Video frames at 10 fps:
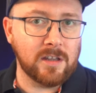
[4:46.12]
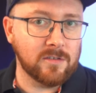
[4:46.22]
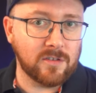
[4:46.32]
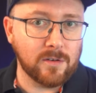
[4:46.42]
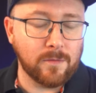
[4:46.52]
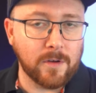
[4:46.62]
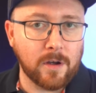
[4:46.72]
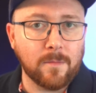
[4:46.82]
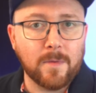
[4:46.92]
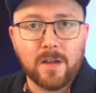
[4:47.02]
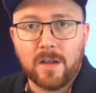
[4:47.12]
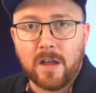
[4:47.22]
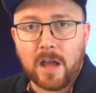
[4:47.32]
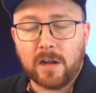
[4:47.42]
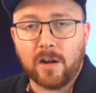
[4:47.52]
in silver,
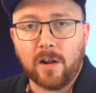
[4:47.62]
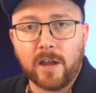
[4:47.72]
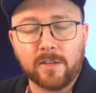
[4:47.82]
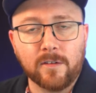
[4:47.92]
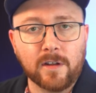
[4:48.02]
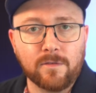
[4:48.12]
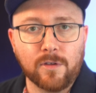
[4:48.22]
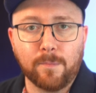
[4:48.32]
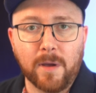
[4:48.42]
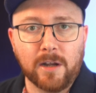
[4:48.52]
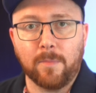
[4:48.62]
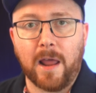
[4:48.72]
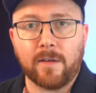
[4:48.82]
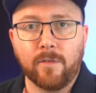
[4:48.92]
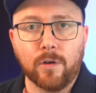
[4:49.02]
and I like that they've just made a
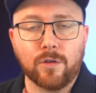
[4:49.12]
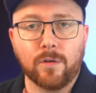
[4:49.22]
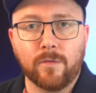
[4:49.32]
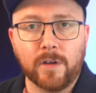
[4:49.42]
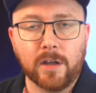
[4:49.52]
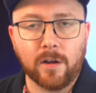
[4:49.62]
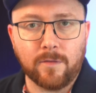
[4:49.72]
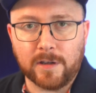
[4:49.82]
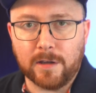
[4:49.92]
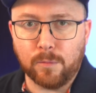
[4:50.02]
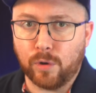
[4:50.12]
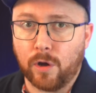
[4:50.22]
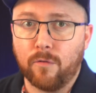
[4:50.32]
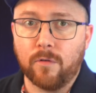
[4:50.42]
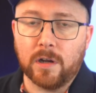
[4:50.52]
black version of it, and I think it would
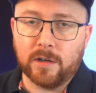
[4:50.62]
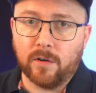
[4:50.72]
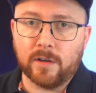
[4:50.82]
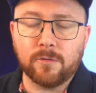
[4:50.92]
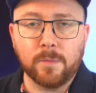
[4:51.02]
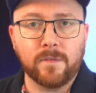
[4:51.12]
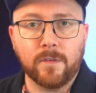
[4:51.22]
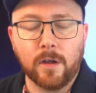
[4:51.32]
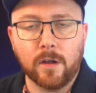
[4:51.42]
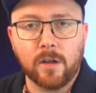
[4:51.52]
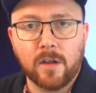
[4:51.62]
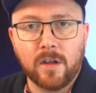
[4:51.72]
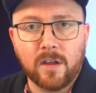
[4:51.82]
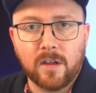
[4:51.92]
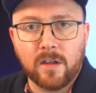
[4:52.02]
go really nice with the
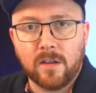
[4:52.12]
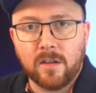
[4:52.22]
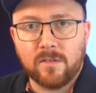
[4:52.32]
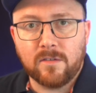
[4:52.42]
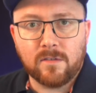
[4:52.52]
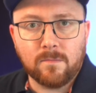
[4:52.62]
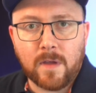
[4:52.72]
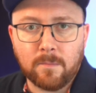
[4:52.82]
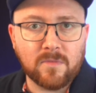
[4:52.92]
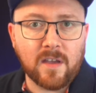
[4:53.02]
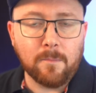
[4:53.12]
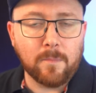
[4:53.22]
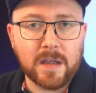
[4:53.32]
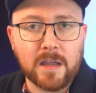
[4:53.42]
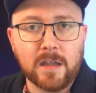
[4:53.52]

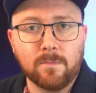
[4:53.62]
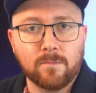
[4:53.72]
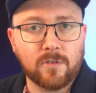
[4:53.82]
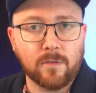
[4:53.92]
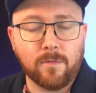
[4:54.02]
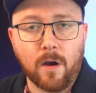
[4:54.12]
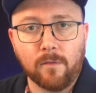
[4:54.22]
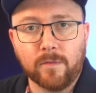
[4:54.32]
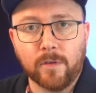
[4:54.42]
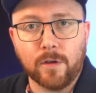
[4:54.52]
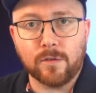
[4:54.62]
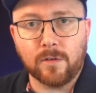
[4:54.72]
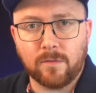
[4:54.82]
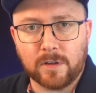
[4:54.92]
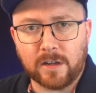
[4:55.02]
M10P Safari
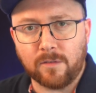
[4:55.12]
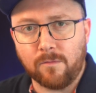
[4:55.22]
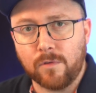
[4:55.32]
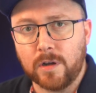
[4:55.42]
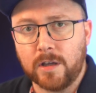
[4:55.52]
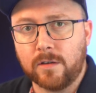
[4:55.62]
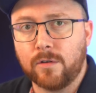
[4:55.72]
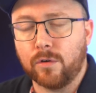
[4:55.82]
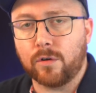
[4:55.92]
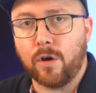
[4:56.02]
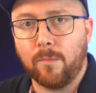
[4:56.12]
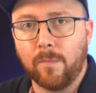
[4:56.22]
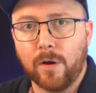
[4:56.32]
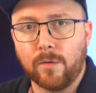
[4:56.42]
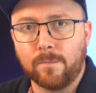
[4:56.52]
version. I think that's a really good
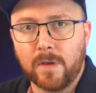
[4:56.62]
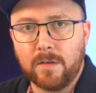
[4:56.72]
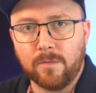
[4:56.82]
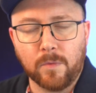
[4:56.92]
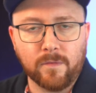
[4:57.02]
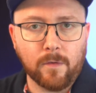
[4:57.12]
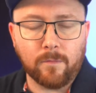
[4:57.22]
combo, even with a